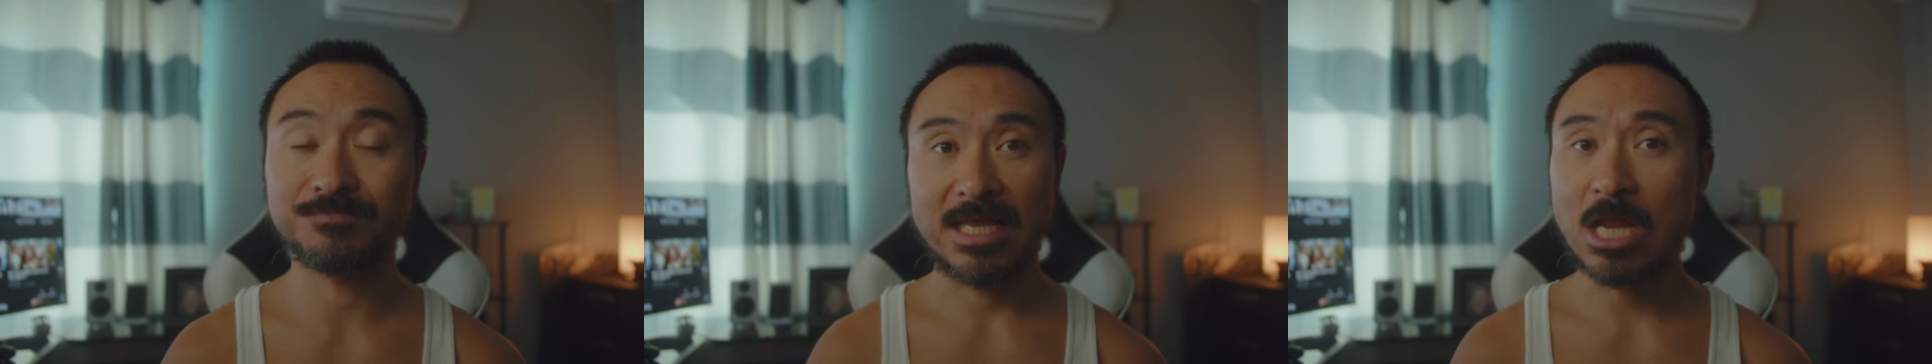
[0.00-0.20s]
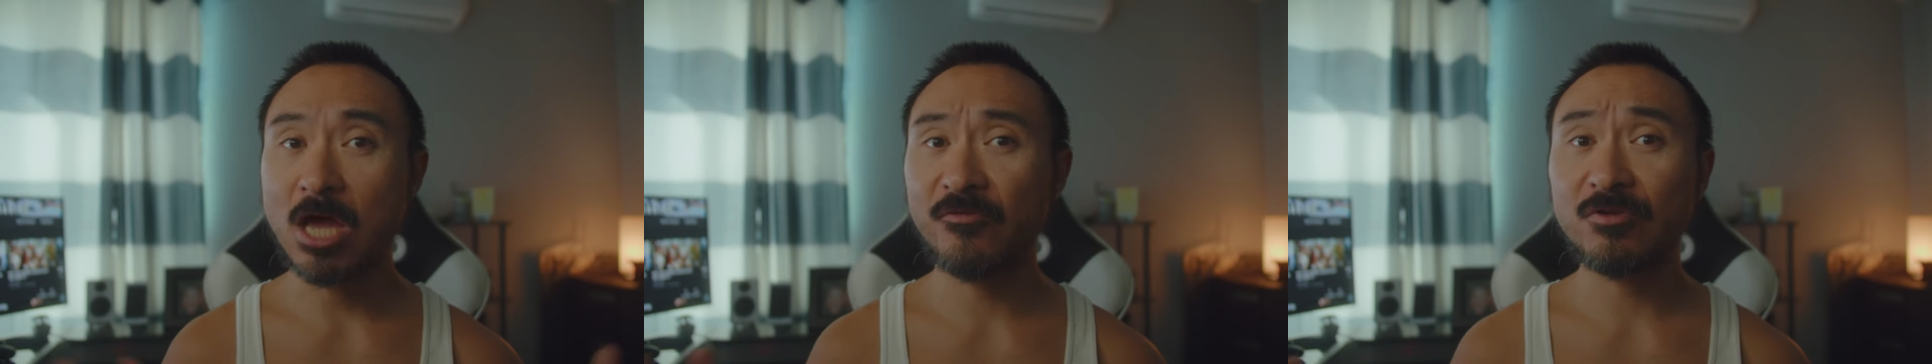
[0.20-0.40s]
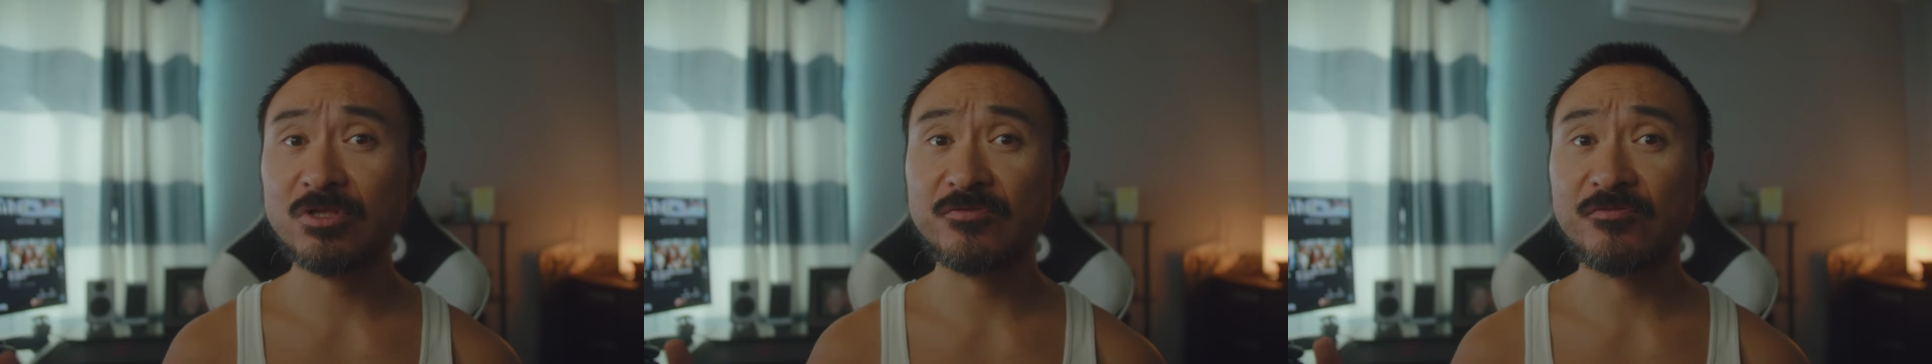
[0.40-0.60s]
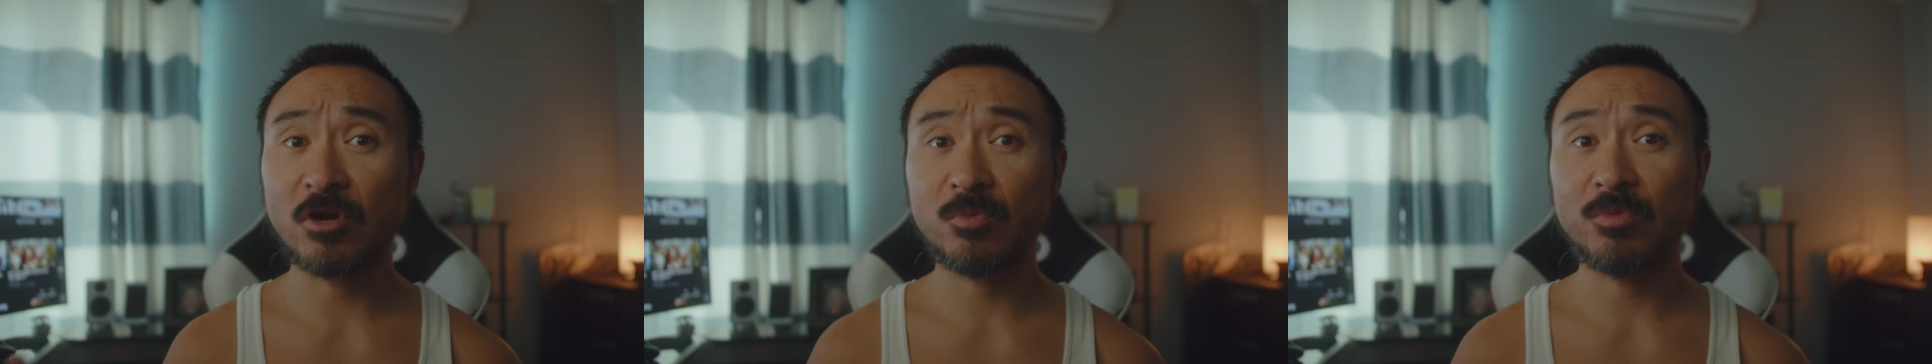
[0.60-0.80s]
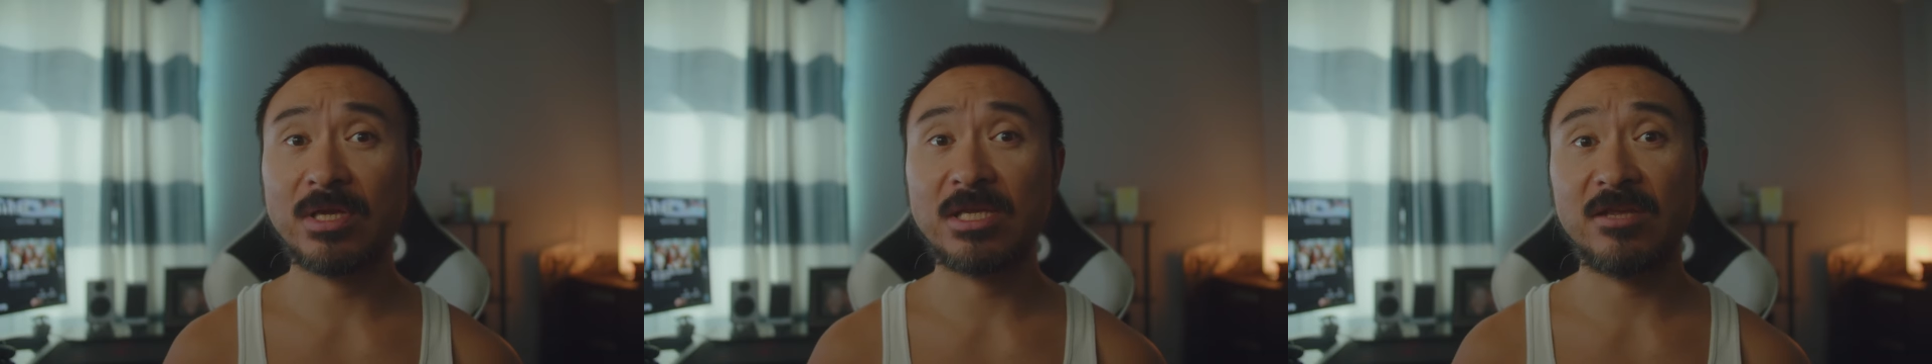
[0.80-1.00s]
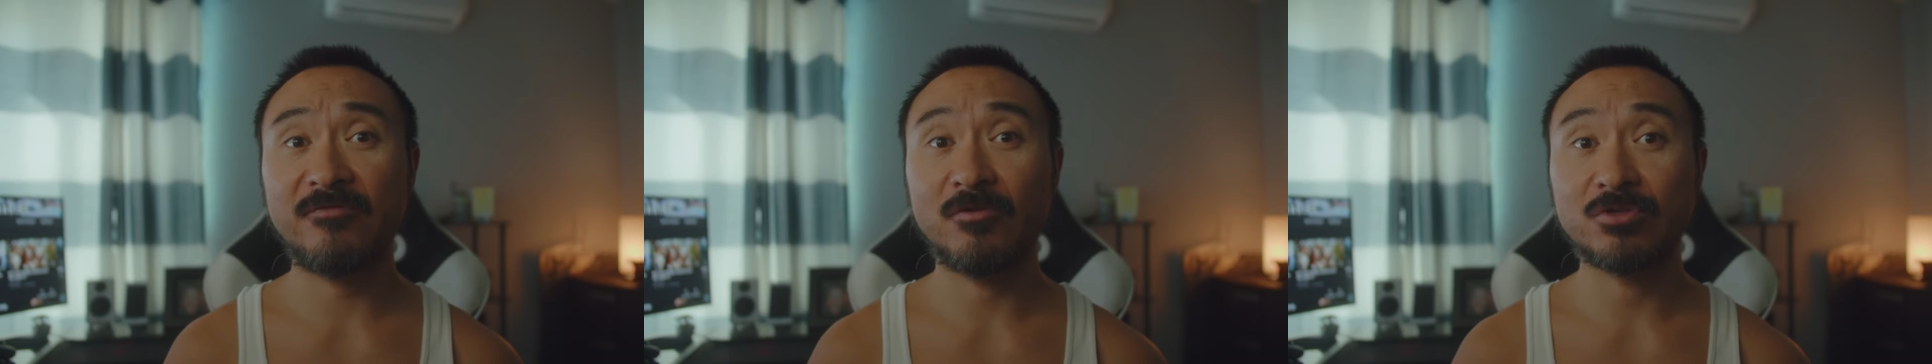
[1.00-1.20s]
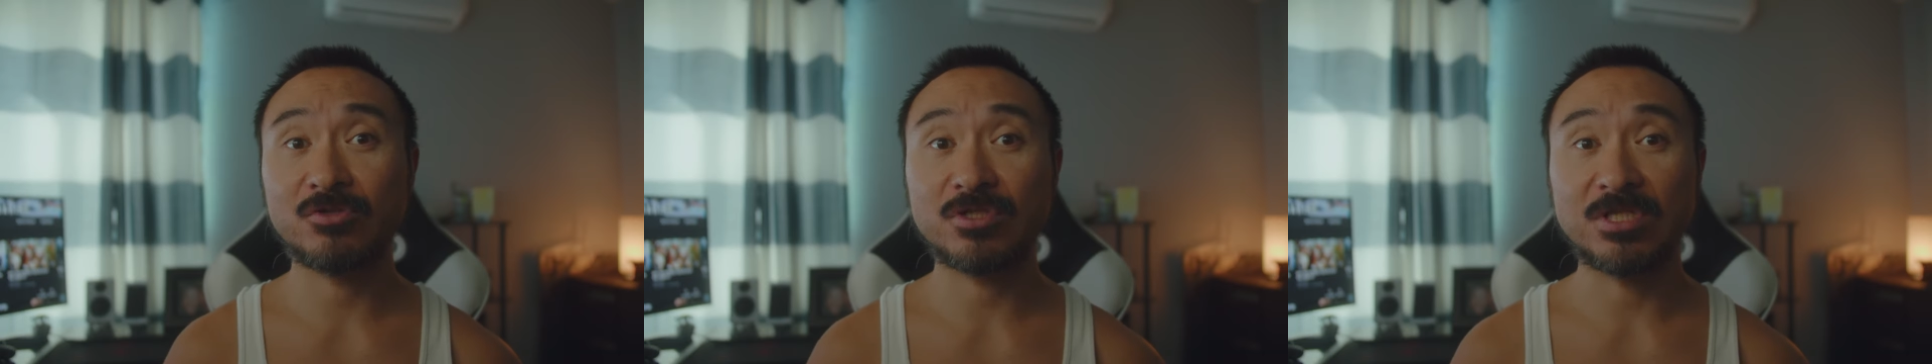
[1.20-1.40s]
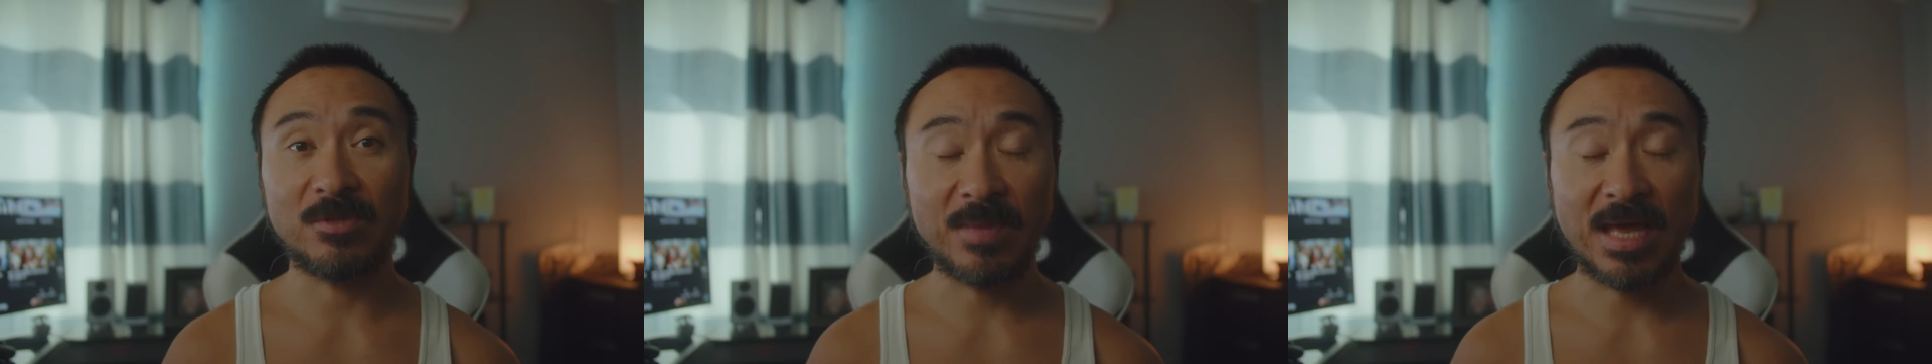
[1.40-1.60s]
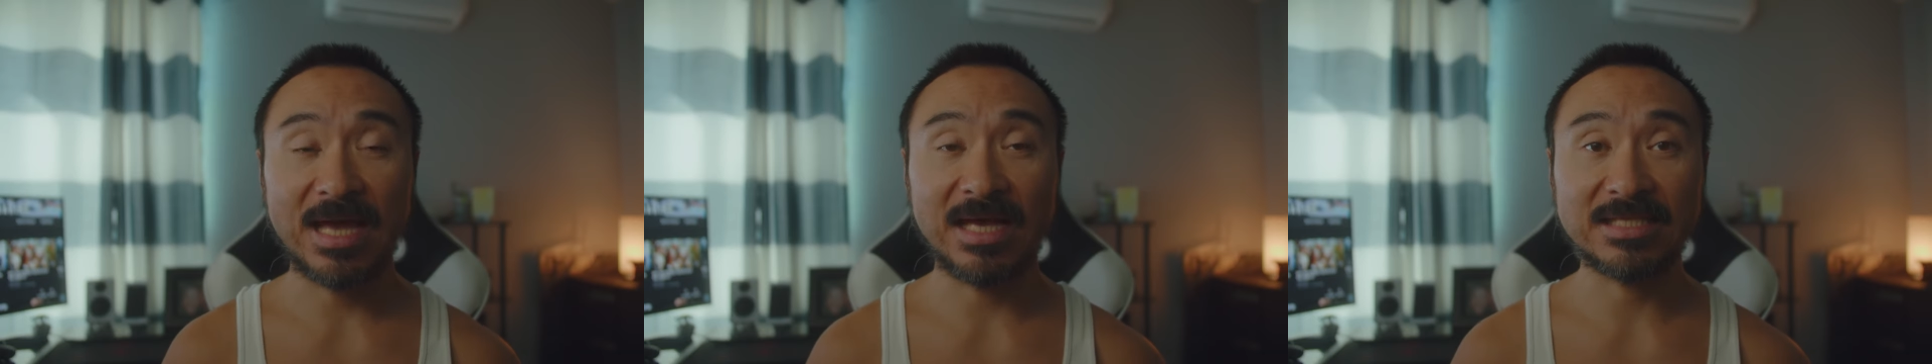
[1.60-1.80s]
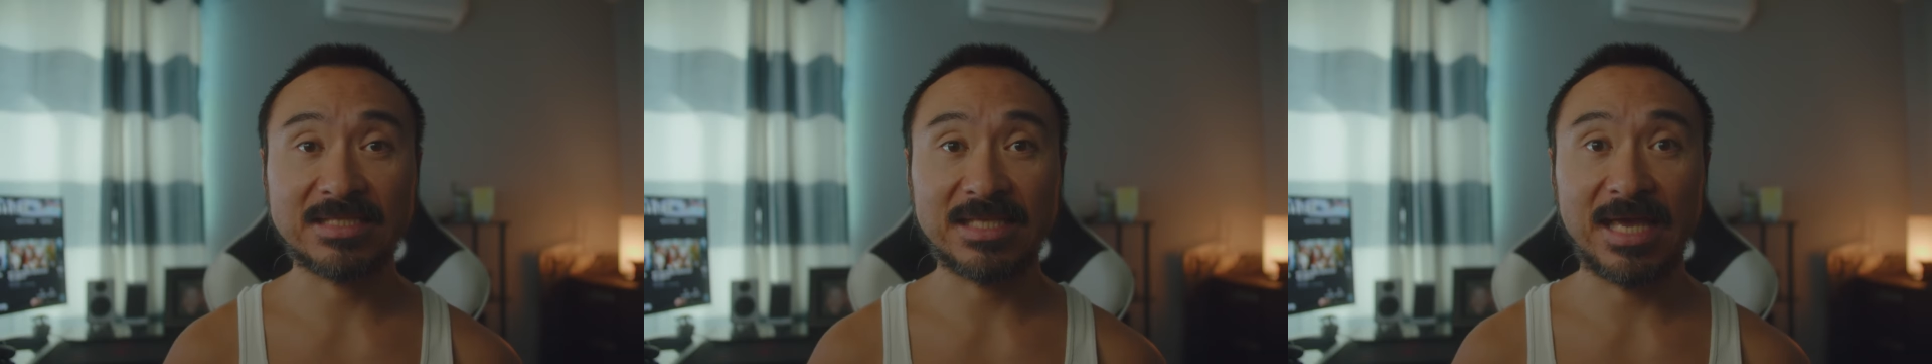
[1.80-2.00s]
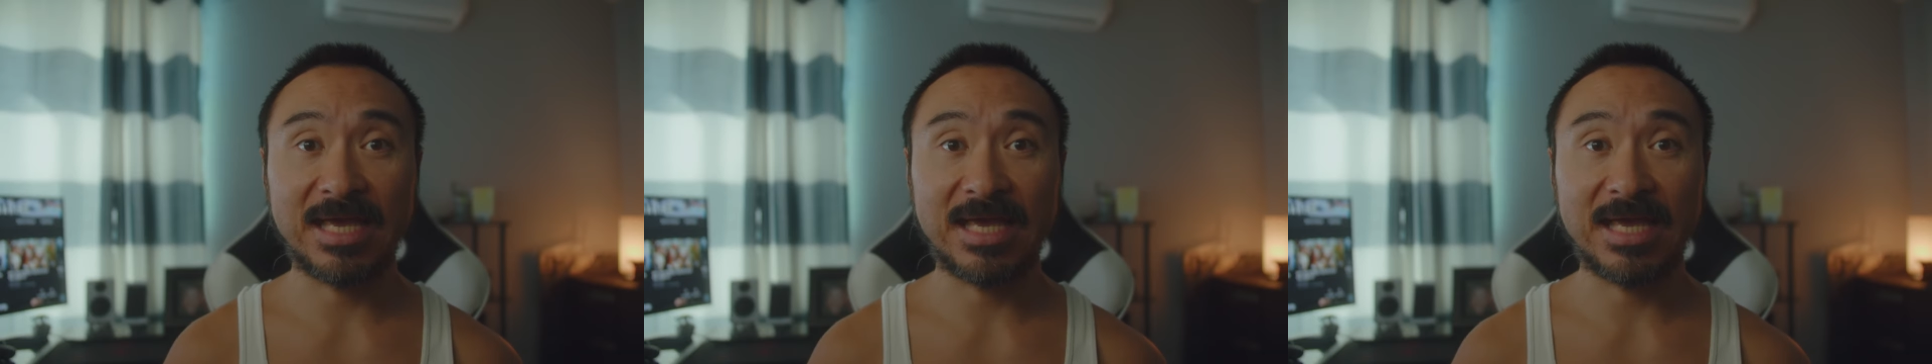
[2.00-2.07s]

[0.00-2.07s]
Now I've used Variable N D filters in the past,